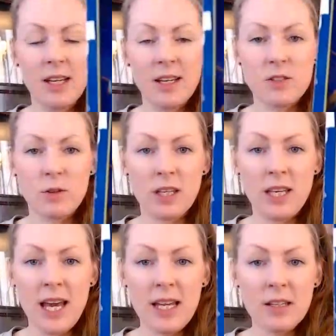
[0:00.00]
So
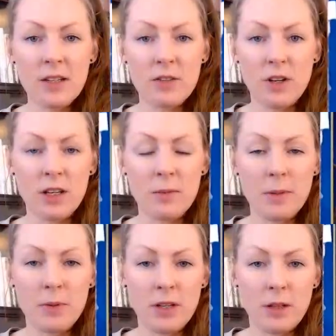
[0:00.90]
again, they're talking
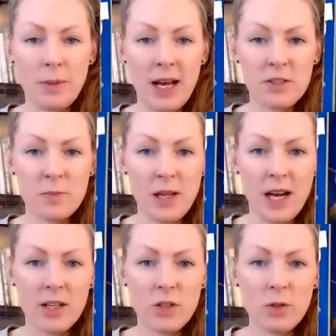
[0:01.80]
about putting the past
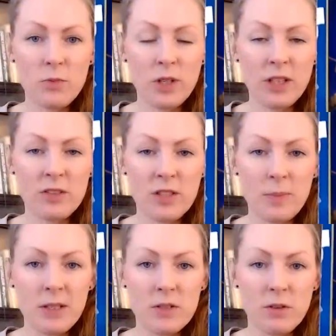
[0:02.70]
behind you and really step
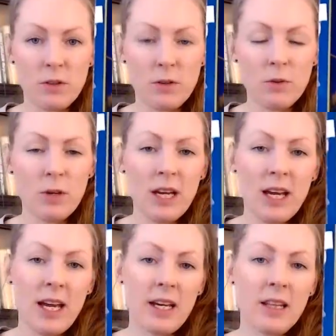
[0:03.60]
into the new.
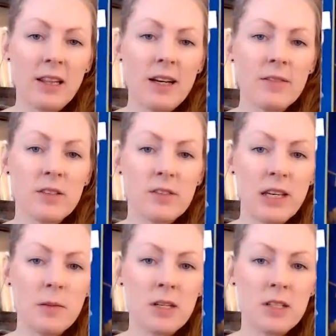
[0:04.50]
And I love this
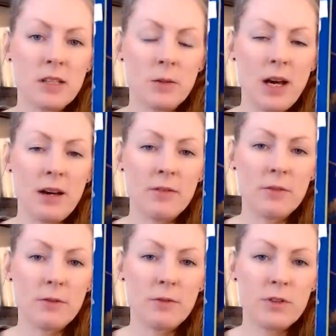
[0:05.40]
image. Like we have,
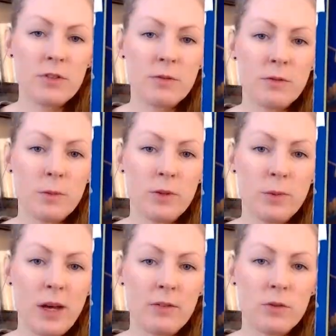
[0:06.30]
first and foremost,
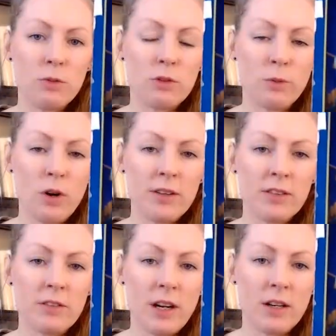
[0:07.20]
we have two
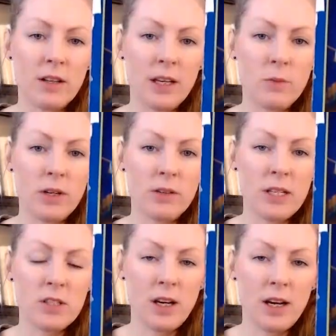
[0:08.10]
swans there, like one on each
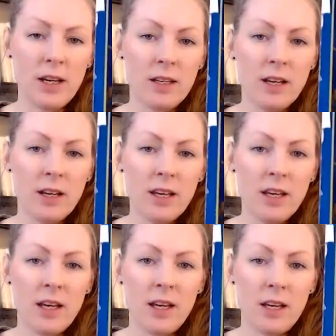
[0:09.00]
side.
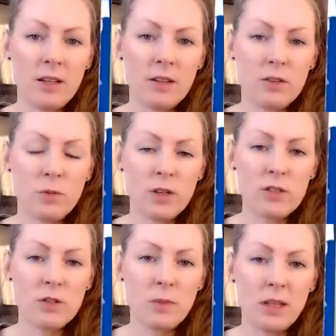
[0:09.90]
And the
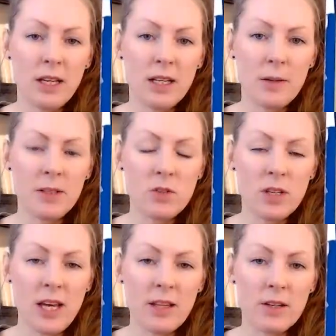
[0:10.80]
swans to me, like coming
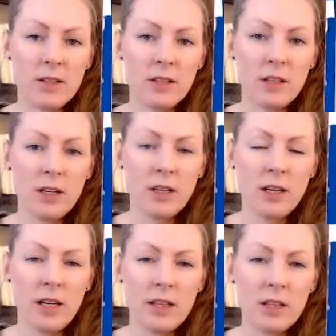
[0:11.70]
together.
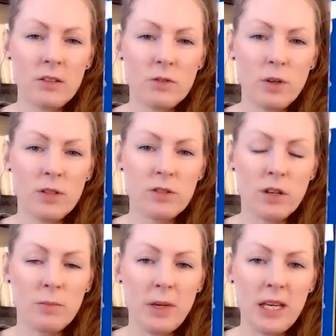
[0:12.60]
I think the swans
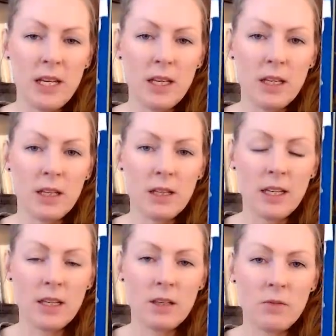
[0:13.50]
are mating,
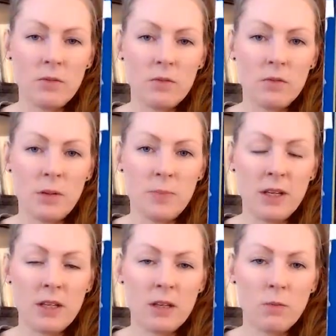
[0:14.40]
like they pick
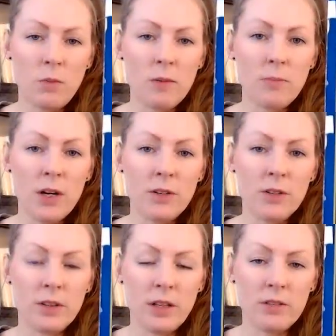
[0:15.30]
one partner
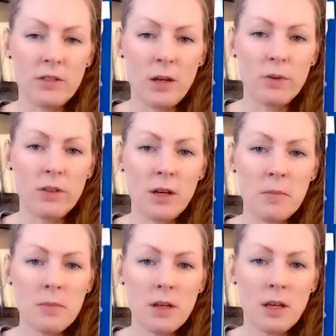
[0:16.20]
and they stay with them.